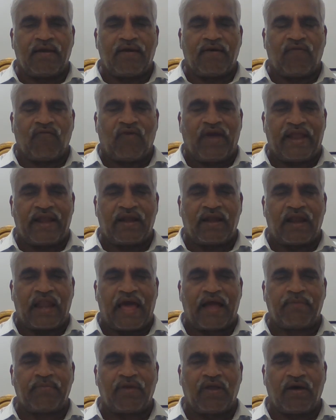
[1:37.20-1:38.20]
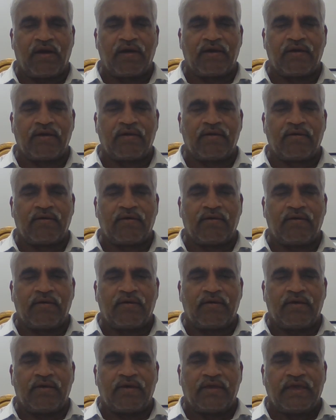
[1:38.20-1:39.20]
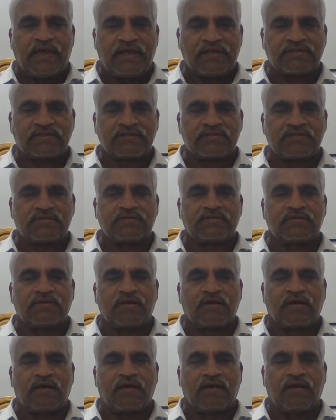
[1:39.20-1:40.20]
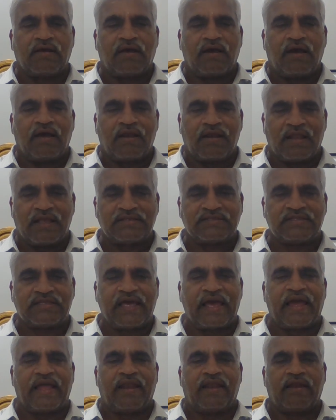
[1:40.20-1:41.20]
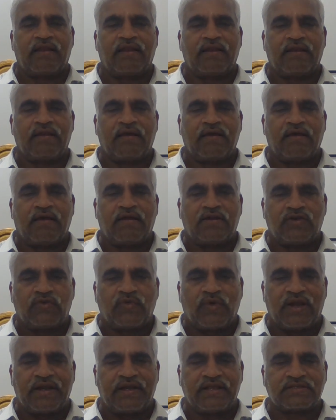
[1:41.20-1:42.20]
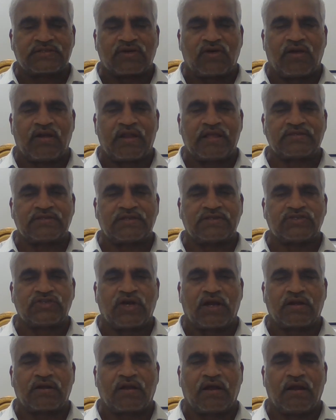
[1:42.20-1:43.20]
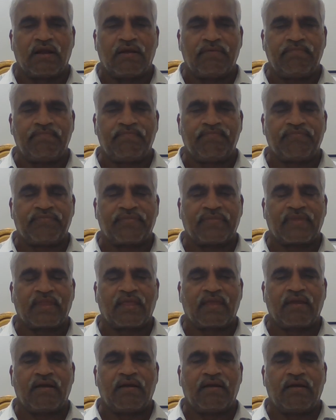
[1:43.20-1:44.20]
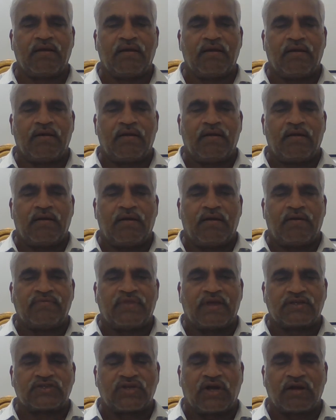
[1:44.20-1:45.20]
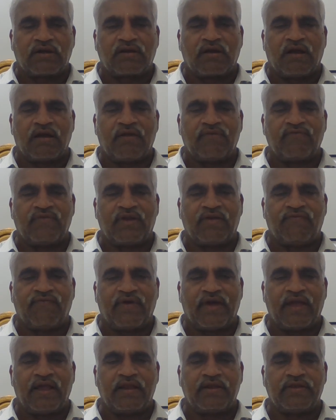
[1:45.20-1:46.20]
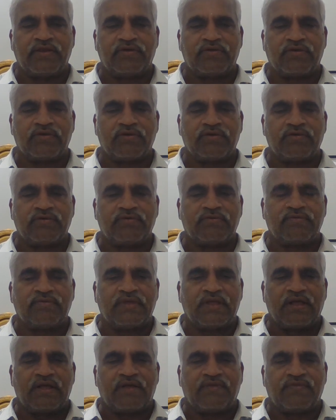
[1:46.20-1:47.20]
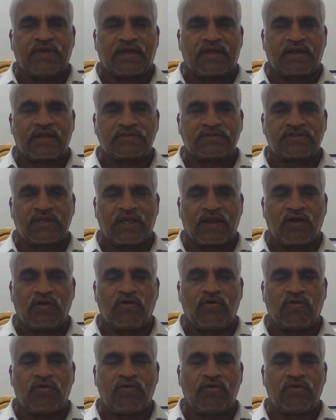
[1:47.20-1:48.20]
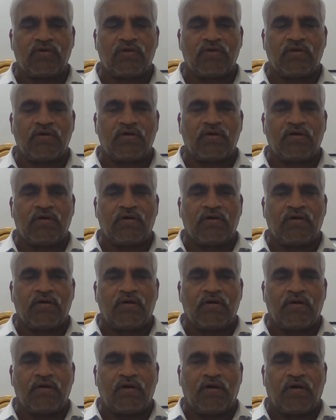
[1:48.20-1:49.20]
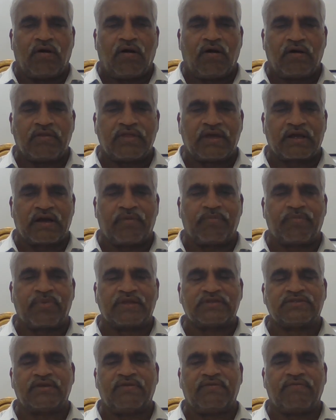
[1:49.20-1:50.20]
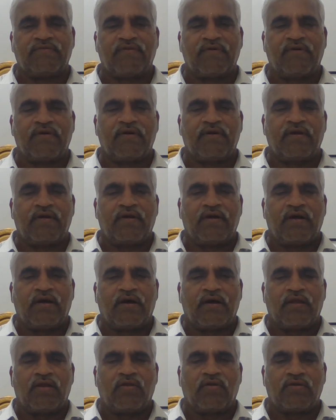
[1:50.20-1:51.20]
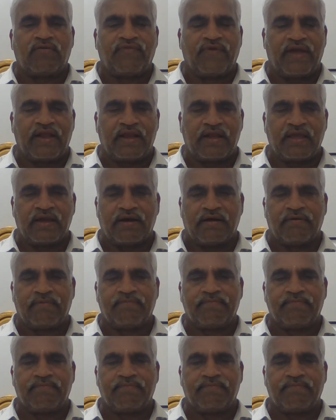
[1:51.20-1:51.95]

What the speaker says: When lambda is less than 12, it is called as a short column. The short column will fail due to the crushing load or the compressive load failure.